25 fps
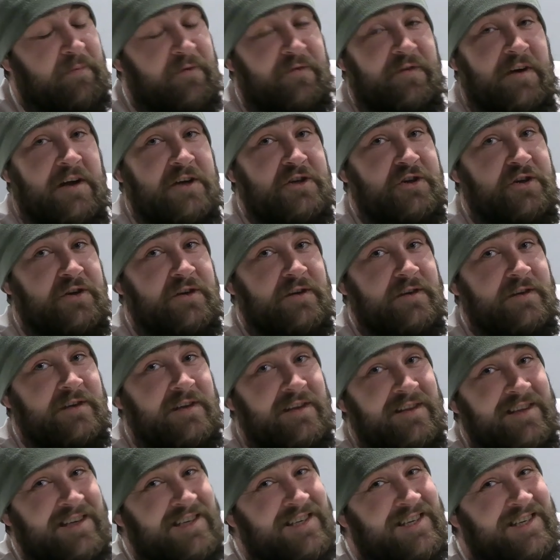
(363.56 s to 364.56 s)
professionals.
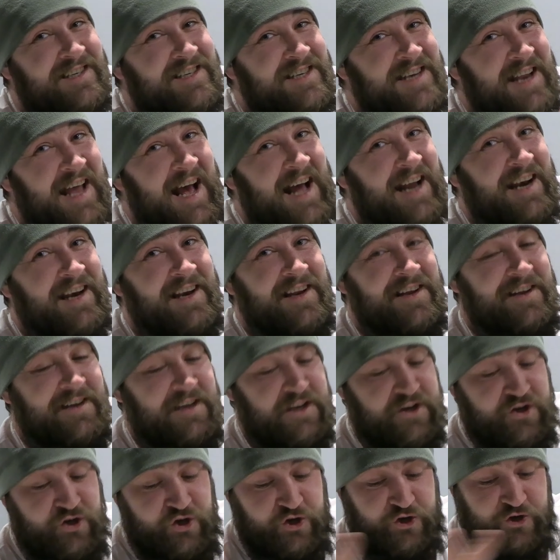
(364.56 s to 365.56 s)
This is not
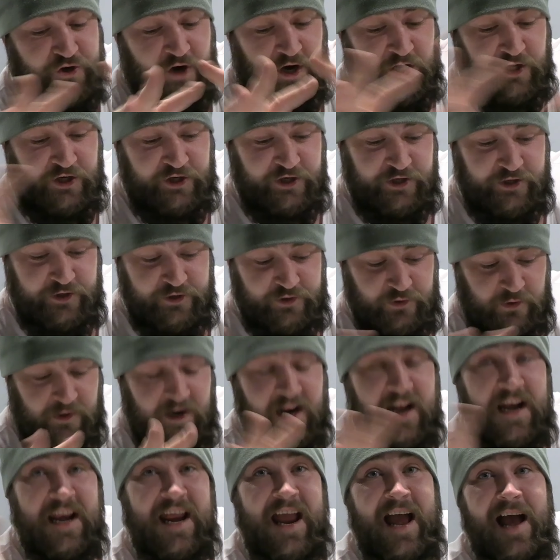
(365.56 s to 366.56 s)
instructions or
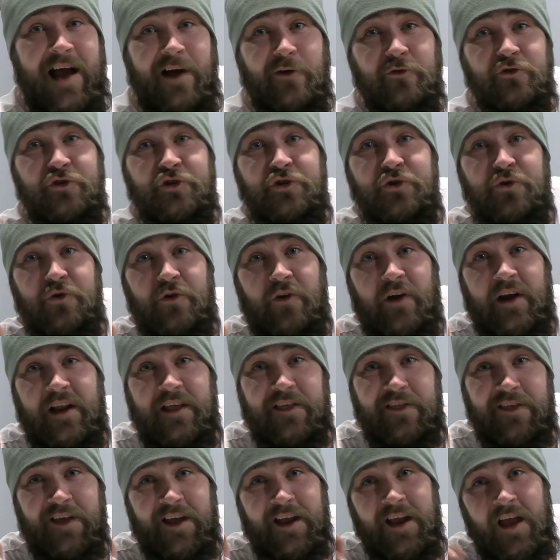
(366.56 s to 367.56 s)
any how-to or
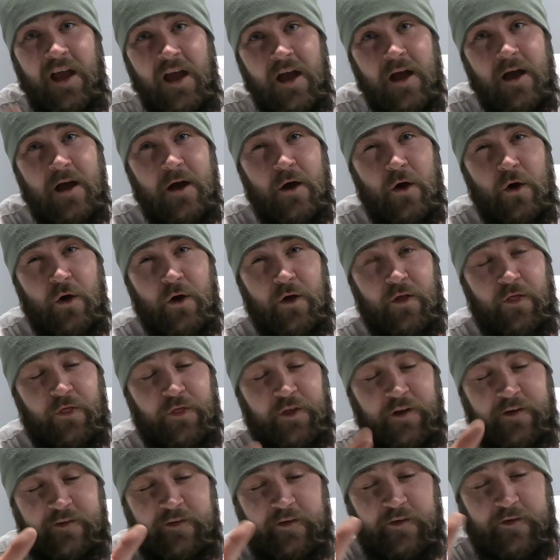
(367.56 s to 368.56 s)
anything.
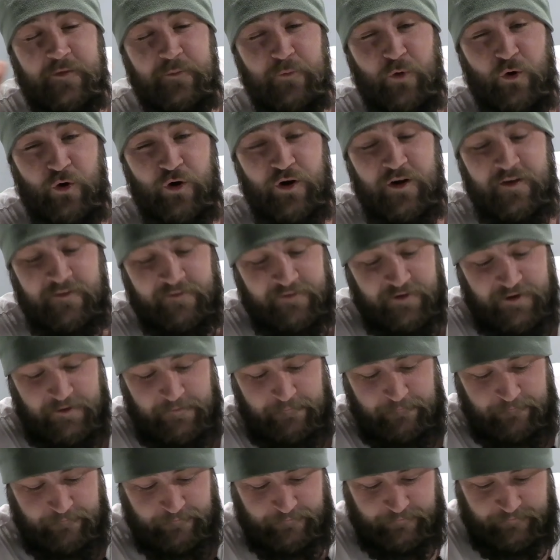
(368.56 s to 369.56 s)
This is more of
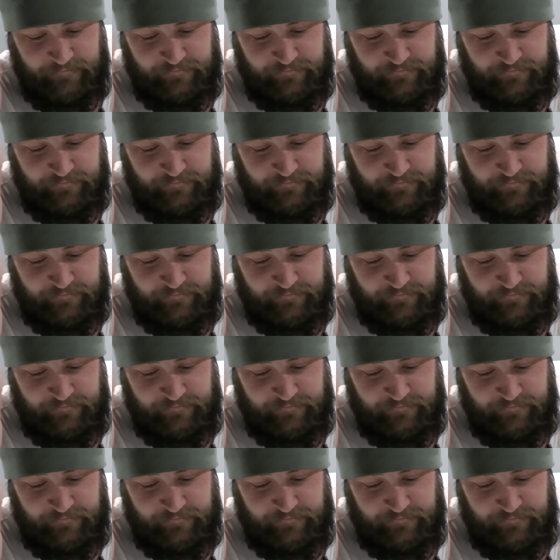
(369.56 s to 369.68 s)
a